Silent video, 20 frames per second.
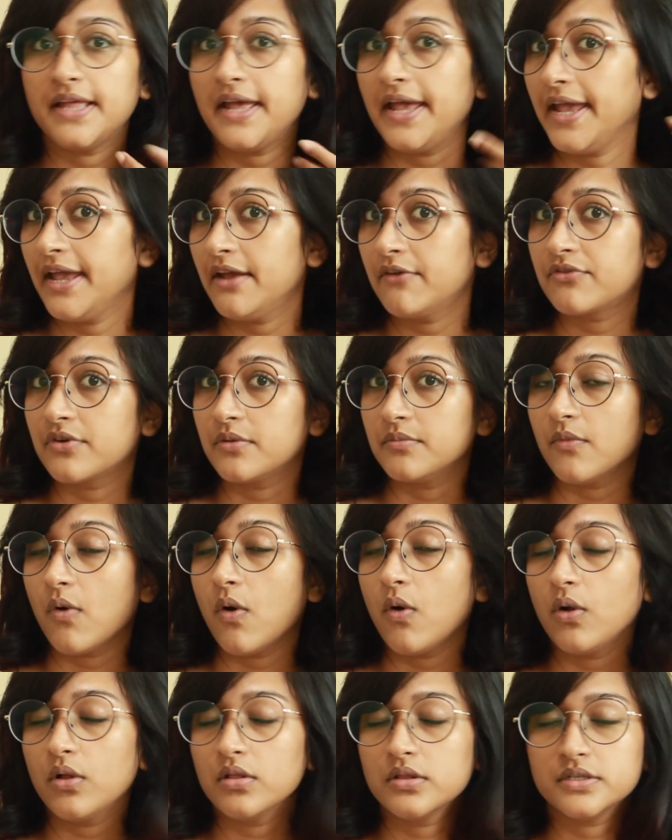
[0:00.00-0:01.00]
the hair from
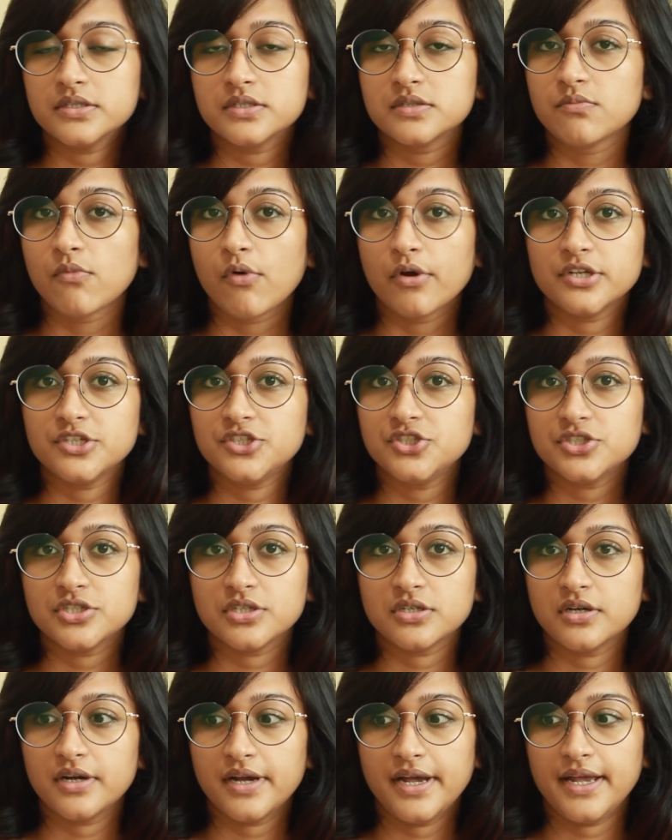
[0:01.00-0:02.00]
all its moisture,